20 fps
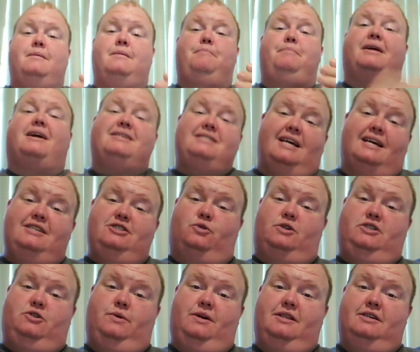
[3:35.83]
Because I enjoy
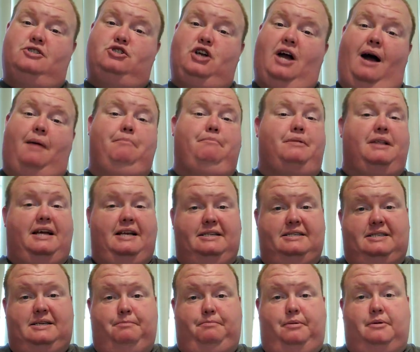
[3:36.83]
doing this job. Plain and
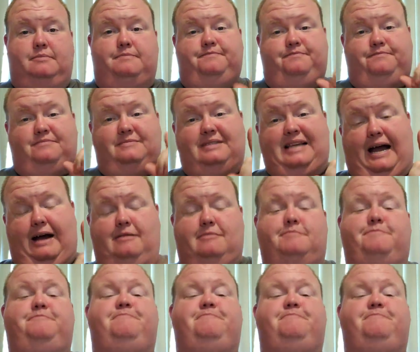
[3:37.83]
simple. Now,